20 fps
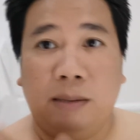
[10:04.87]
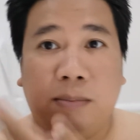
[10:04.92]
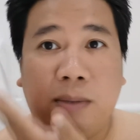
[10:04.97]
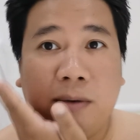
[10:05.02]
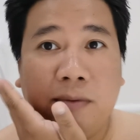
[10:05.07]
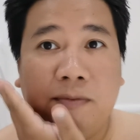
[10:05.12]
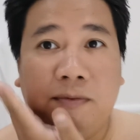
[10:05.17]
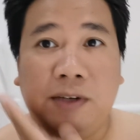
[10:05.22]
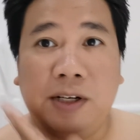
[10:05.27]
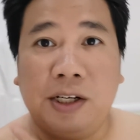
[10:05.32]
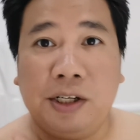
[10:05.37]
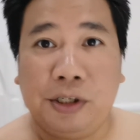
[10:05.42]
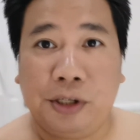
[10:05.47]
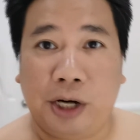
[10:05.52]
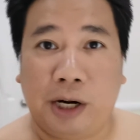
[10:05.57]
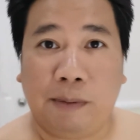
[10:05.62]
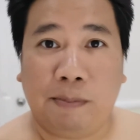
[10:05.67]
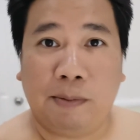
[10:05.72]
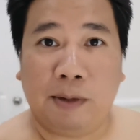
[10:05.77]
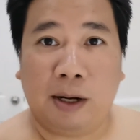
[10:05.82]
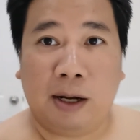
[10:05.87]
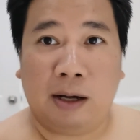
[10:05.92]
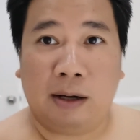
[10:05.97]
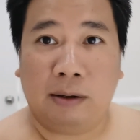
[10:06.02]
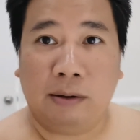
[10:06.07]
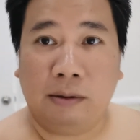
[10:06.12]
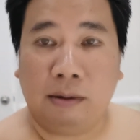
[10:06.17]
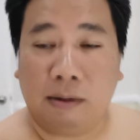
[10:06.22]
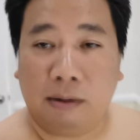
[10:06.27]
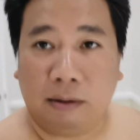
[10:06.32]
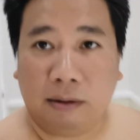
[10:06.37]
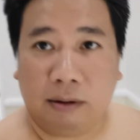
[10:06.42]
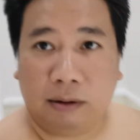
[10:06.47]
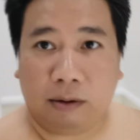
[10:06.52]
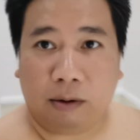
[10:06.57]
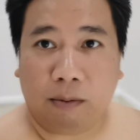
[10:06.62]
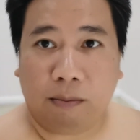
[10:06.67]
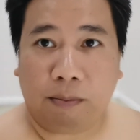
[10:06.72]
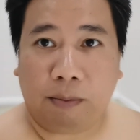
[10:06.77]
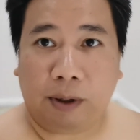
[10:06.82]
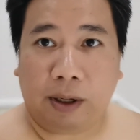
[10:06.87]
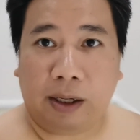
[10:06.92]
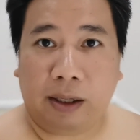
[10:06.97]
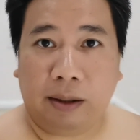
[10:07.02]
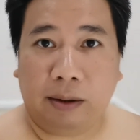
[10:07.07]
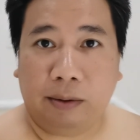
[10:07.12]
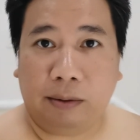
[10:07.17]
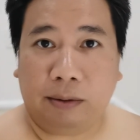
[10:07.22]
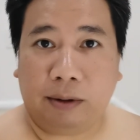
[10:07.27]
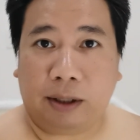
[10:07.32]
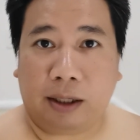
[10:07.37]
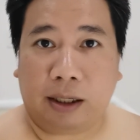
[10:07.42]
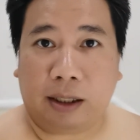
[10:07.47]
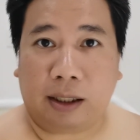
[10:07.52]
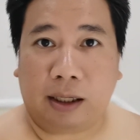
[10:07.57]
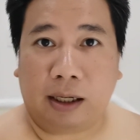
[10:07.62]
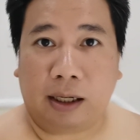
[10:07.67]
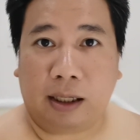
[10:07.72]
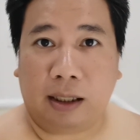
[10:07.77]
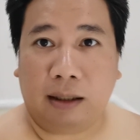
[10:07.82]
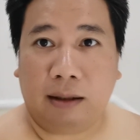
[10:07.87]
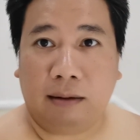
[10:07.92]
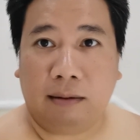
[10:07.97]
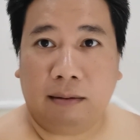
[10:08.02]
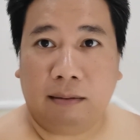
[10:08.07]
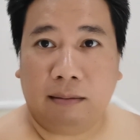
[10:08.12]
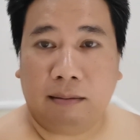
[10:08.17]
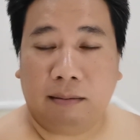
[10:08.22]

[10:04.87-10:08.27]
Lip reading: V-shape na ako compare nung nakaraan.